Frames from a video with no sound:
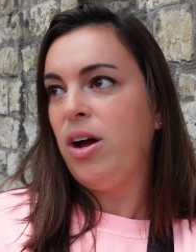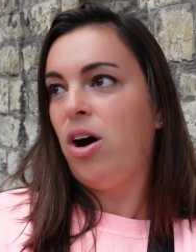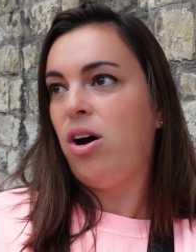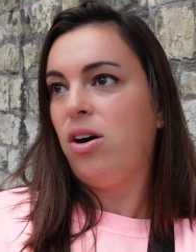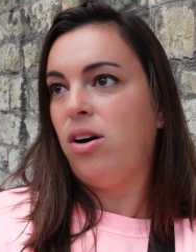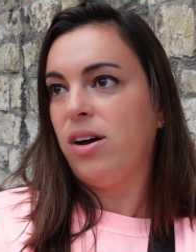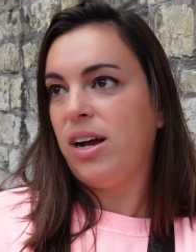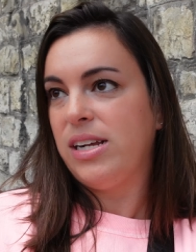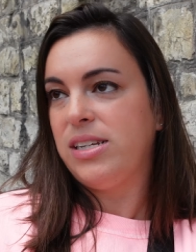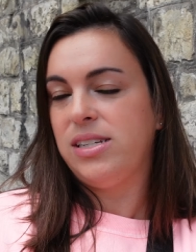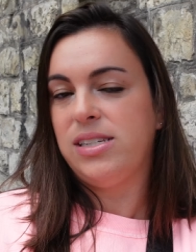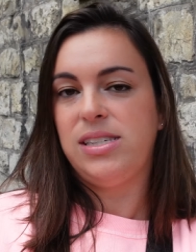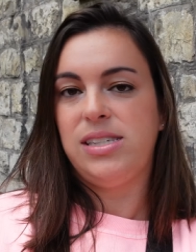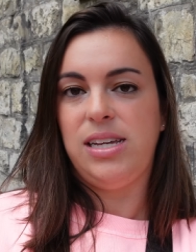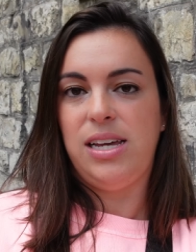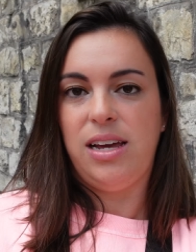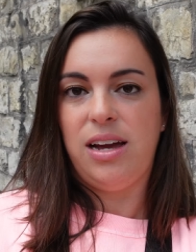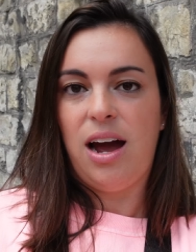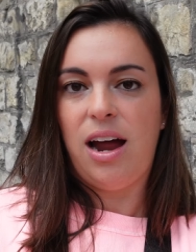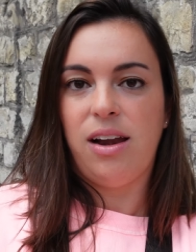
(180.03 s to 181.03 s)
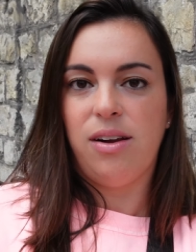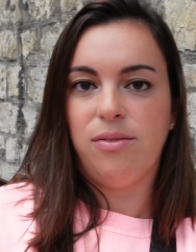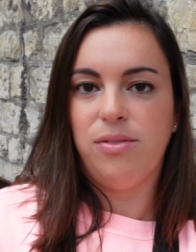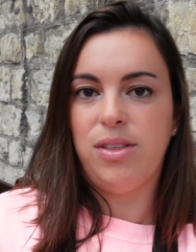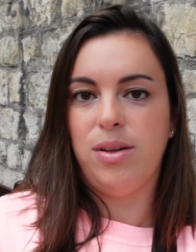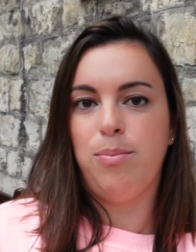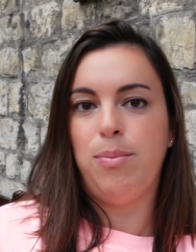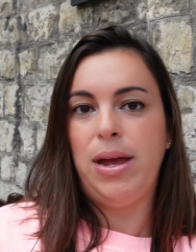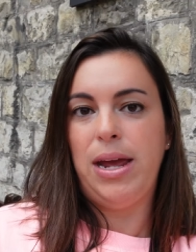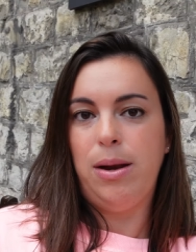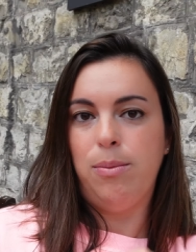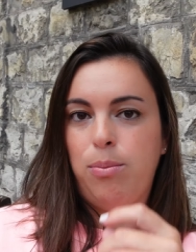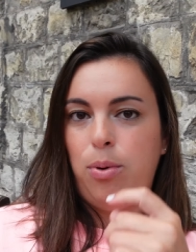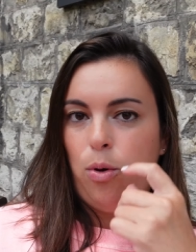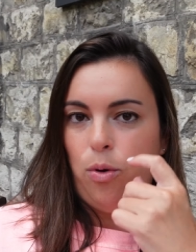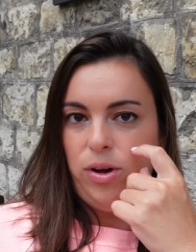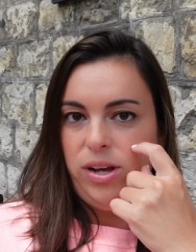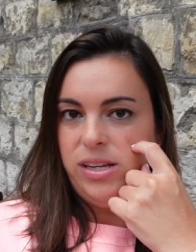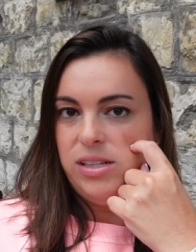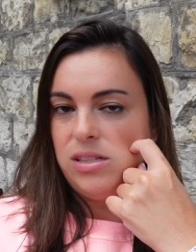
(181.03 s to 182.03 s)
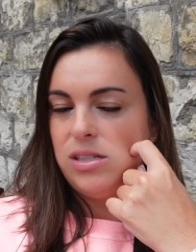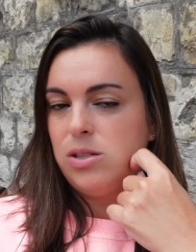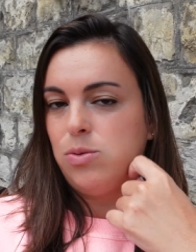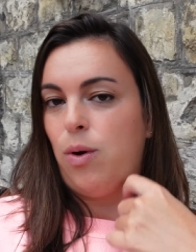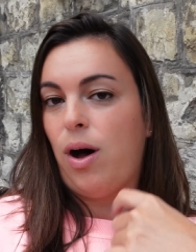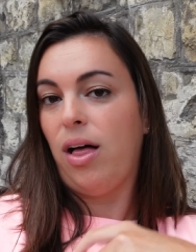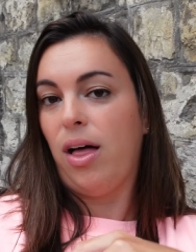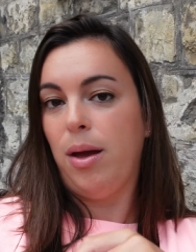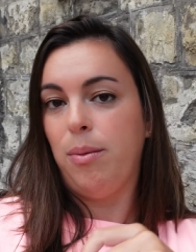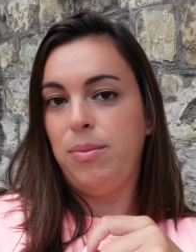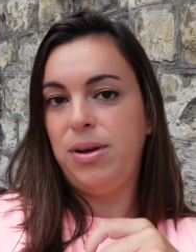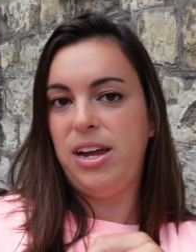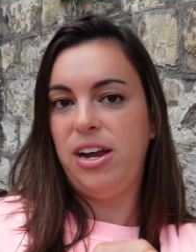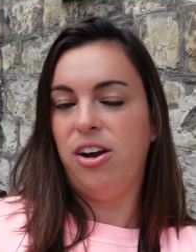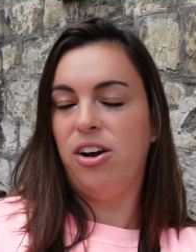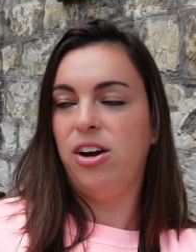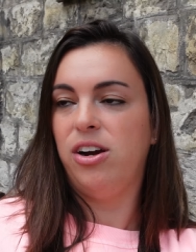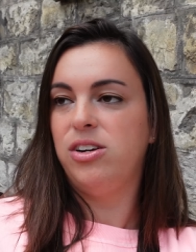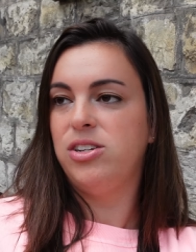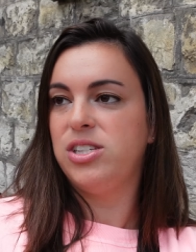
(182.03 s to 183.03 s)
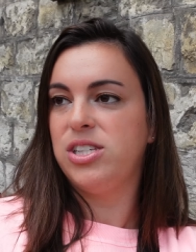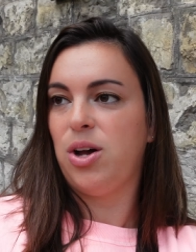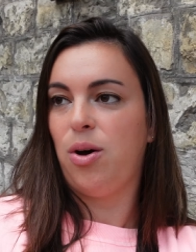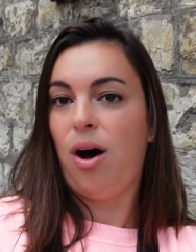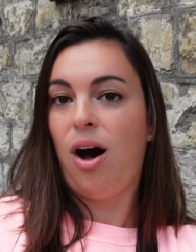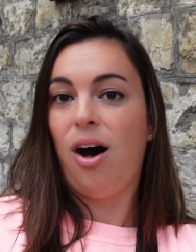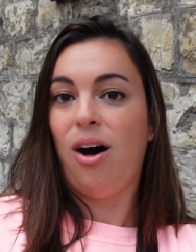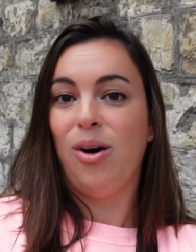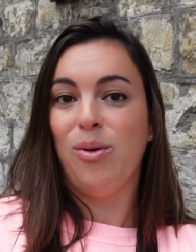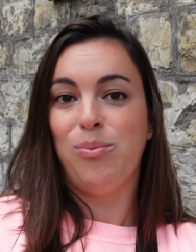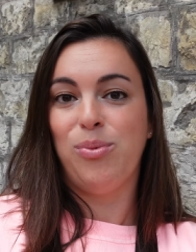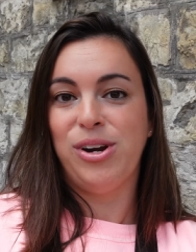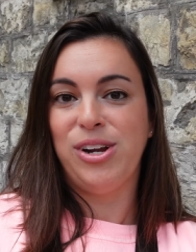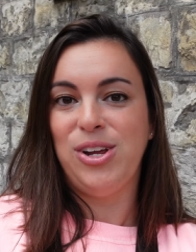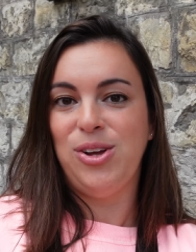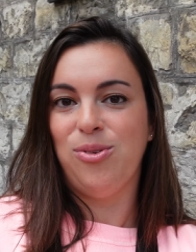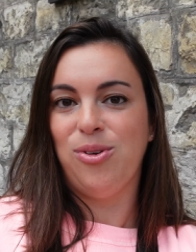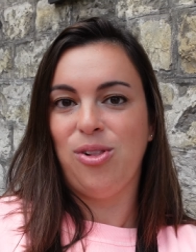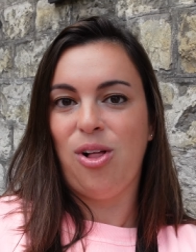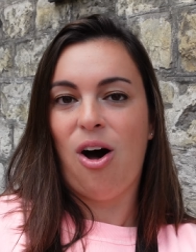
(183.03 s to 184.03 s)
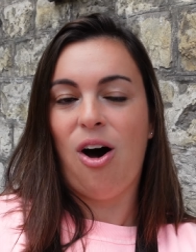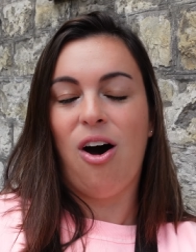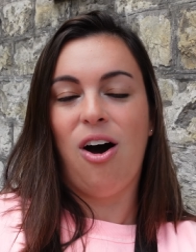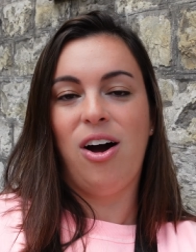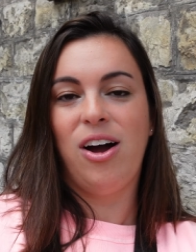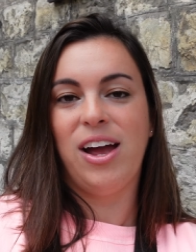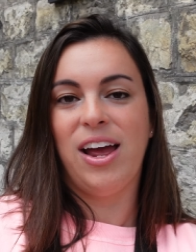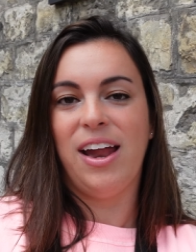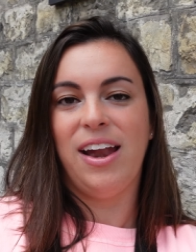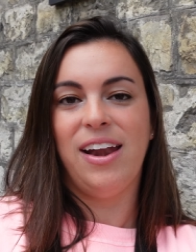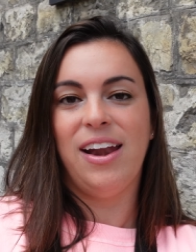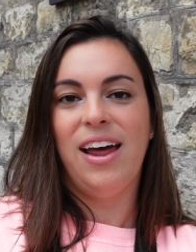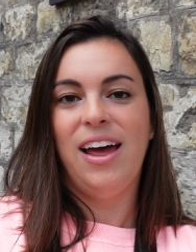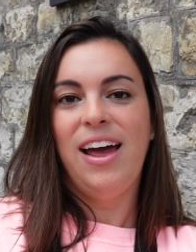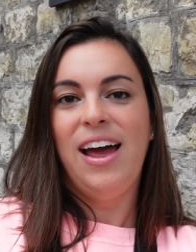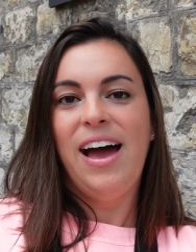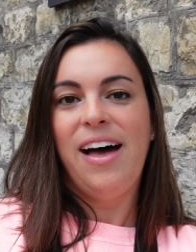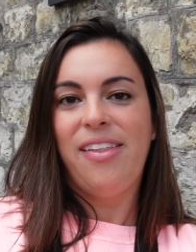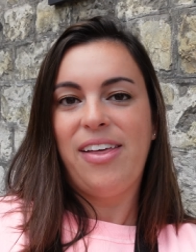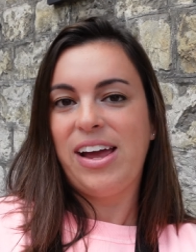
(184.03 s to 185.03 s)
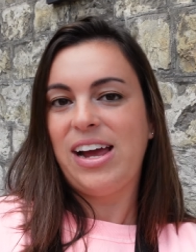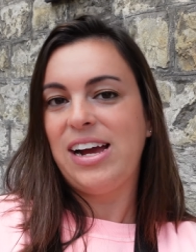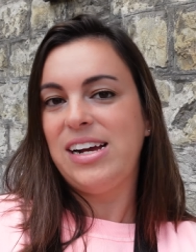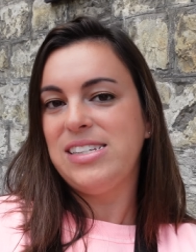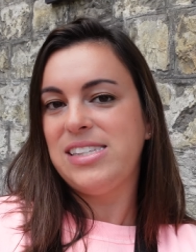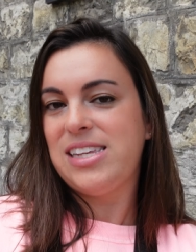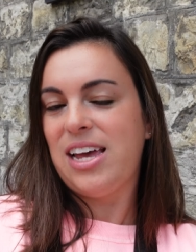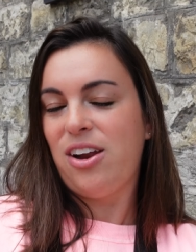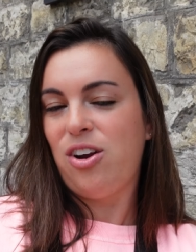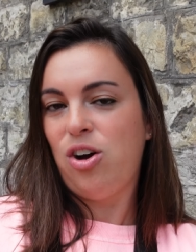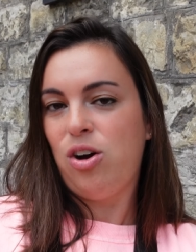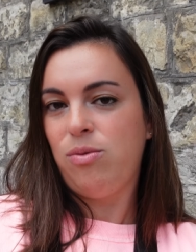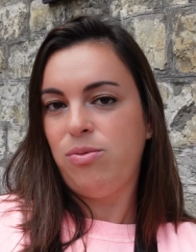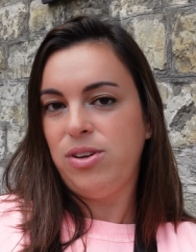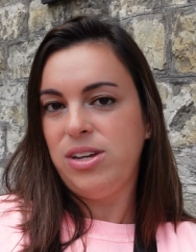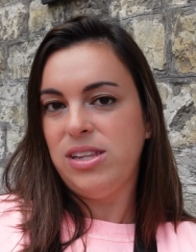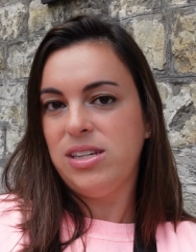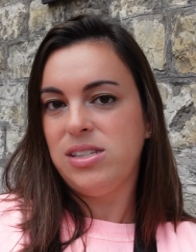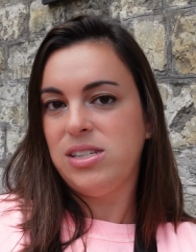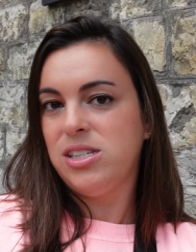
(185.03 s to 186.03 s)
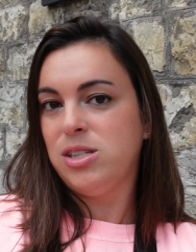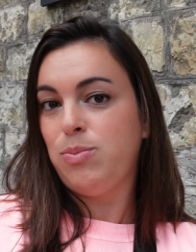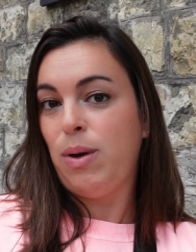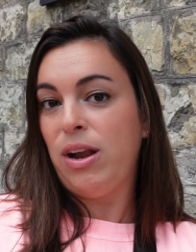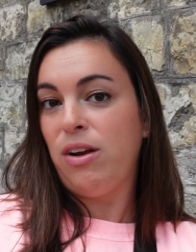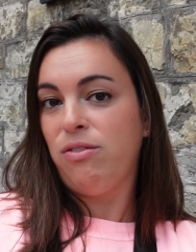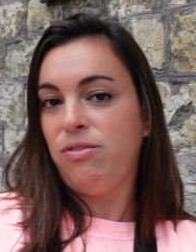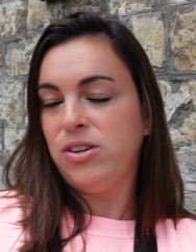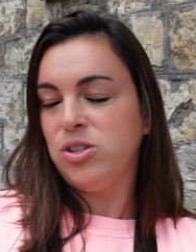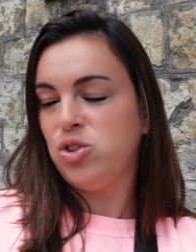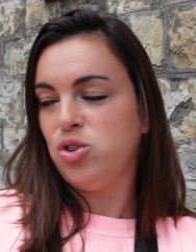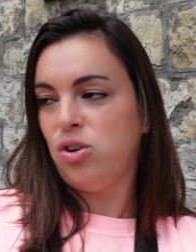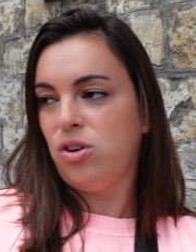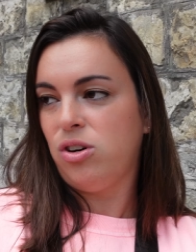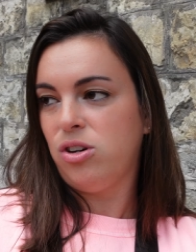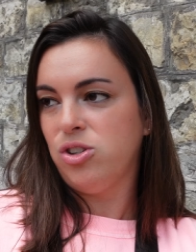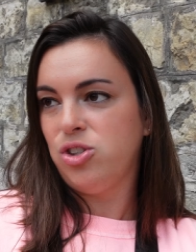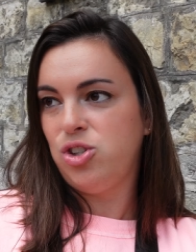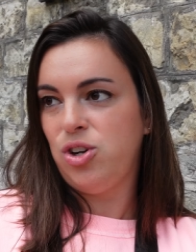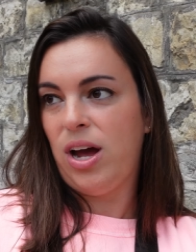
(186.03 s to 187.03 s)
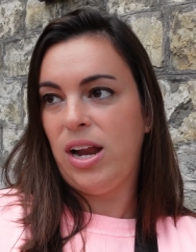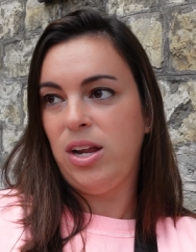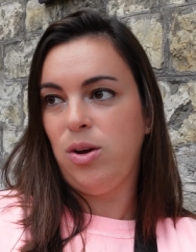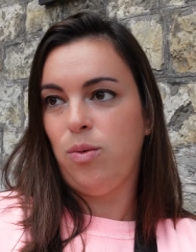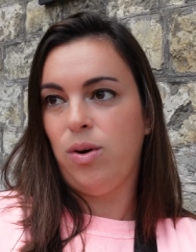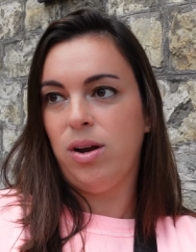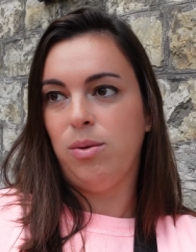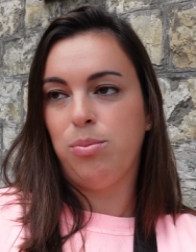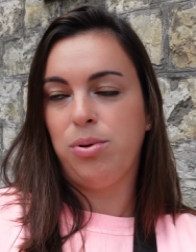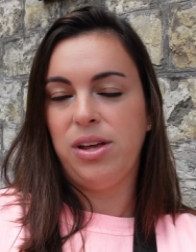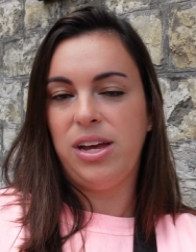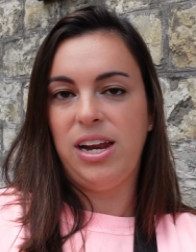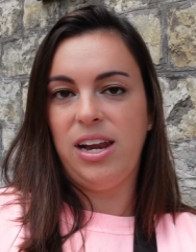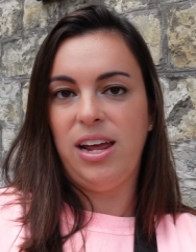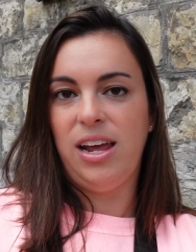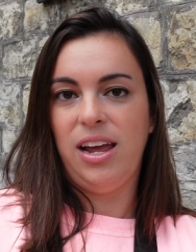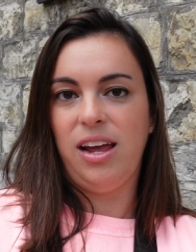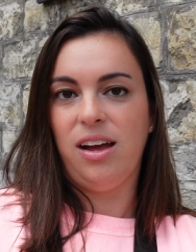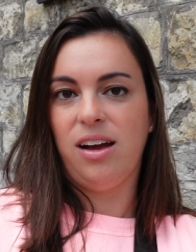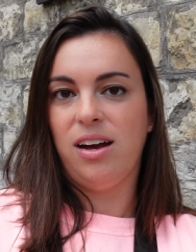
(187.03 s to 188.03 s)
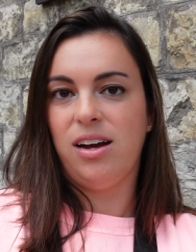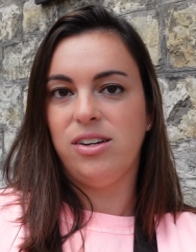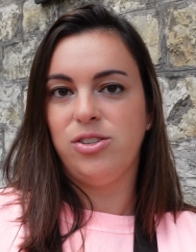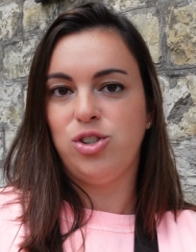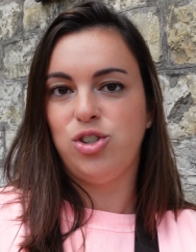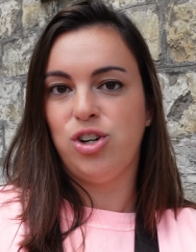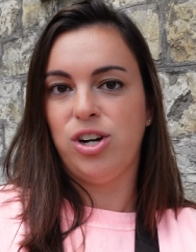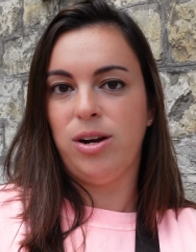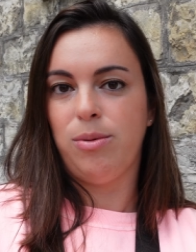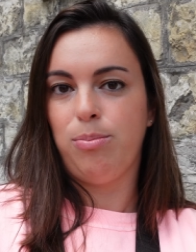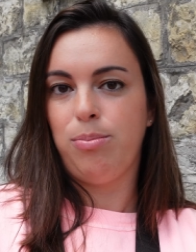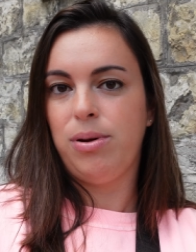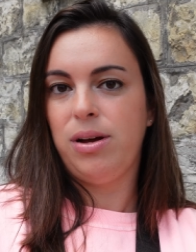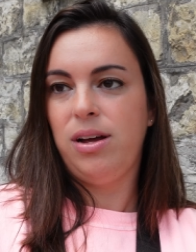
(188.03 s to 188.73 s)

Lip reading: I'll get to see kind of the main points while I'm here. So I'll bring you along, and like I said, hopefully this is beneficial to anyone planning a trip